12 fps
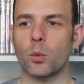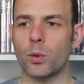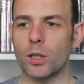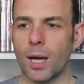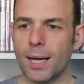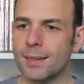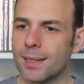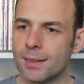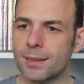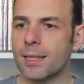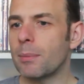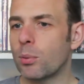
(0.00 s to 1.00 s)
When it has
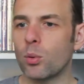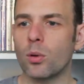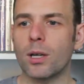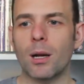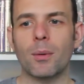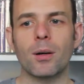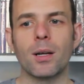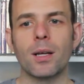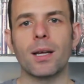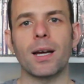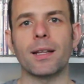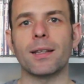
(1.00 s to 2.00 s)
this deprogrammer
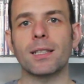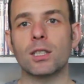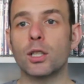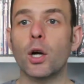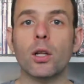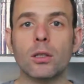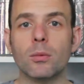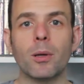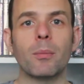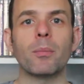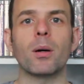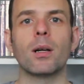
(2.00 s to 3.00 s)
and this cult
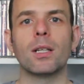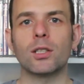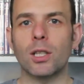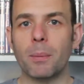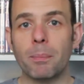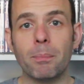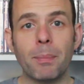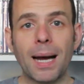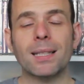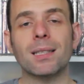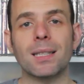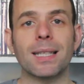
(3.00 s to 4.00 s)
member sort of
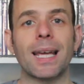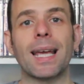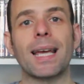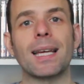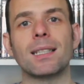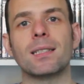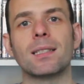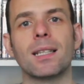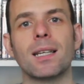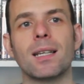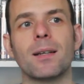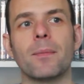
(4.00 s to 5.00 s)
battling heads,
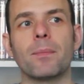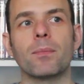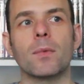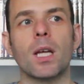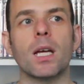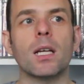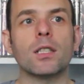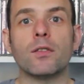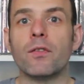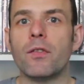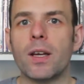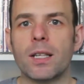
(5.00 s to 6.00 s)
it's
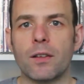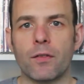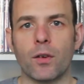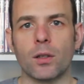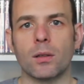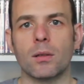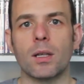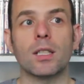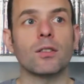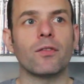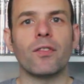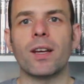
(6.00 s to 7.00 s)
very fun.
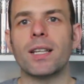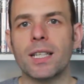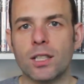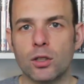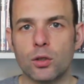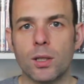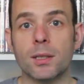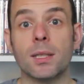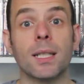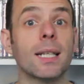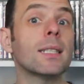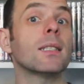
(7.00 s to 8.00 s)
It's very
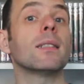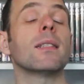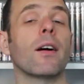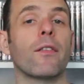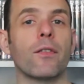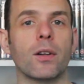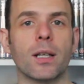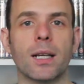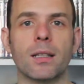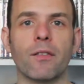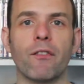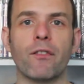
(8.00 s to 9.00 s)
interesting, it's different,
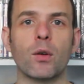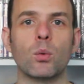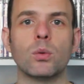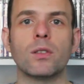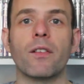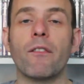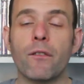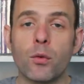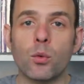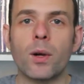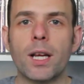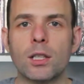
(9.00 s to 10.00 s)
and it feels
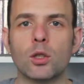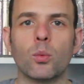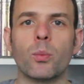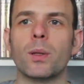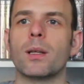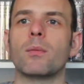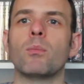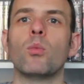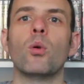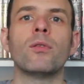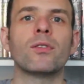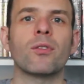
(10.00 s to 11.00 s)
fresh. When it
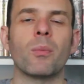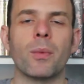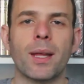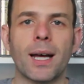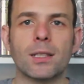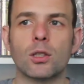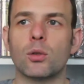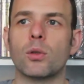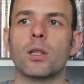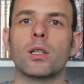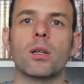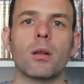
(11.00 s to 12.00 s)
moves from that to
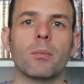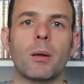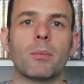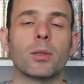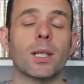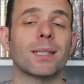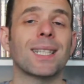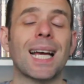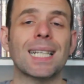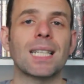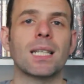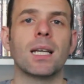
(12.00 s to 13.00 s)
the cult members
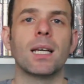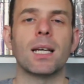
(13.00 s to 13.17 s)
attacking